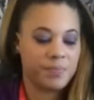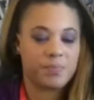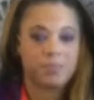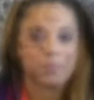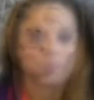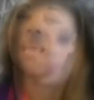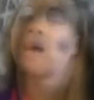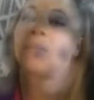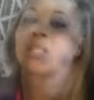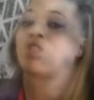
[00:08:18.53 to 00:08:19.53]
Okay,
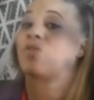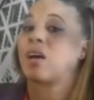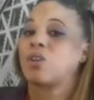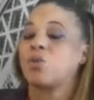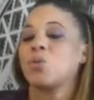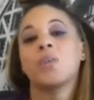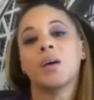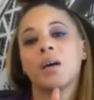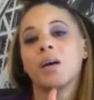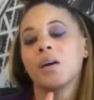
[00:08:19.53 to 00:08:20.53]
now I'm gonna teach you how to do
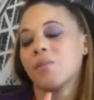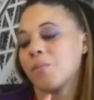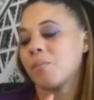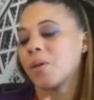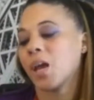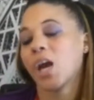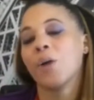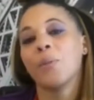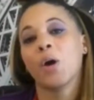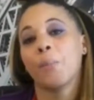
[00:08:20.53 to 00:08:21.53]
the
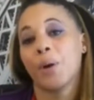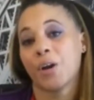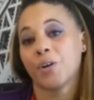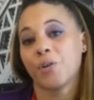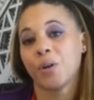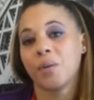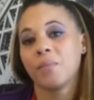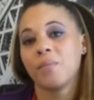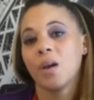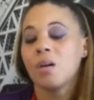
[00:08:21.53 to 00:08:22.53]
caramel
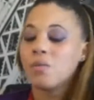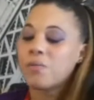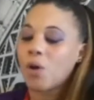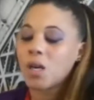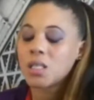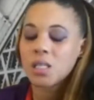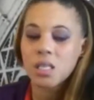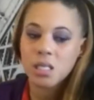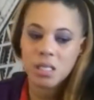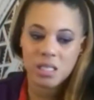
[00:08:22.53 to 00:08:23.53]
buttercream
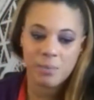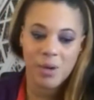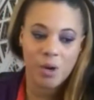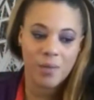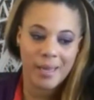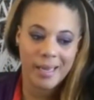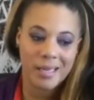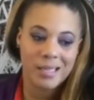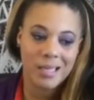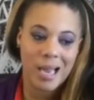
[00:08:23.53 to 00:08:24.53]
frosting to smear on
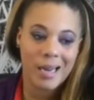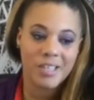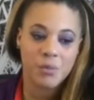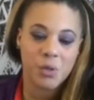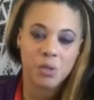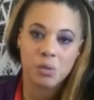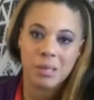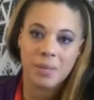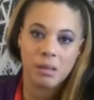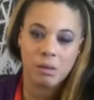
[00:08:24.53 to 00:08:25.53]
the inside. I just want to do
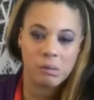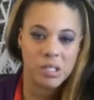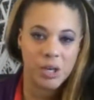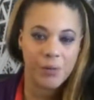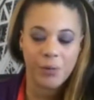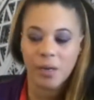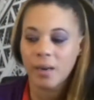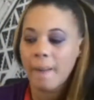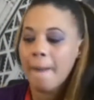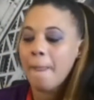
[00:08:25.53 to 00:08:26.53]
something a little
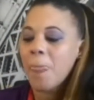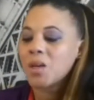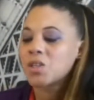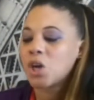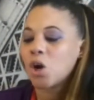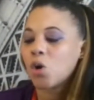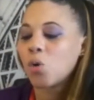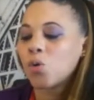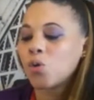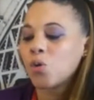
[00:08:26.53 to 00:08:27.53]
different.
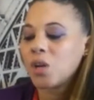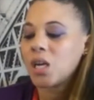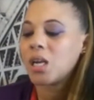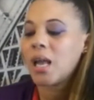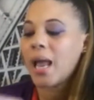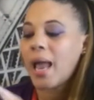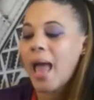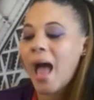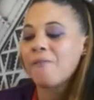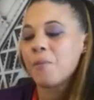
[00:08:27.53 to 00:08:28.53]
So you'll need a
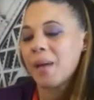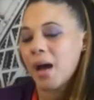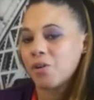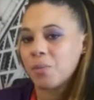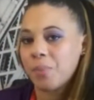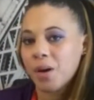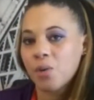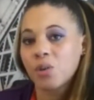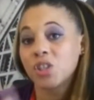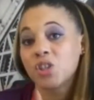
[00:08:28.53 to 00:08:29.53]
half a pound of
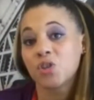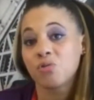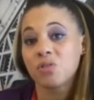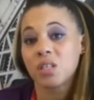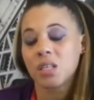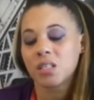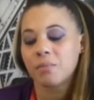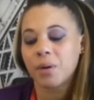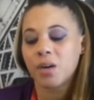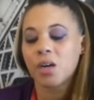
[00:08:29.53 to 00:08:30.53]
butter, which is 2 sticks
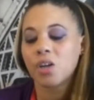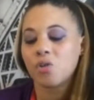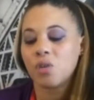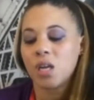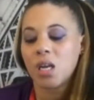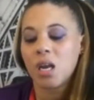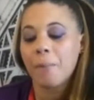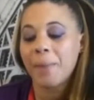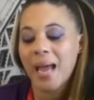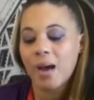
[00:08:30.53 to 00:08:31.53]
of butter. You'll need
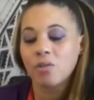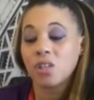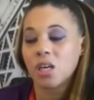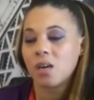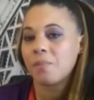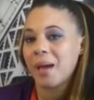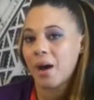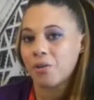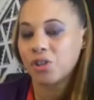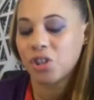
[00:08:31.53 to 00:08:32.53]
a pound of
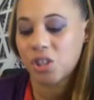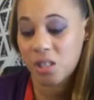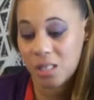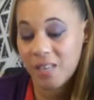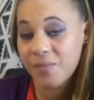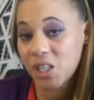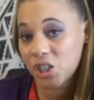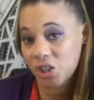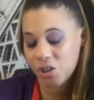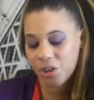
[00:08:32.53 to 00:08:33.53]
powdered
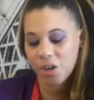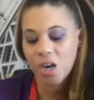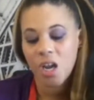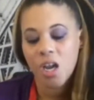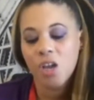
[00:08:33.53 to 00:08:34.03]
sifted sugar.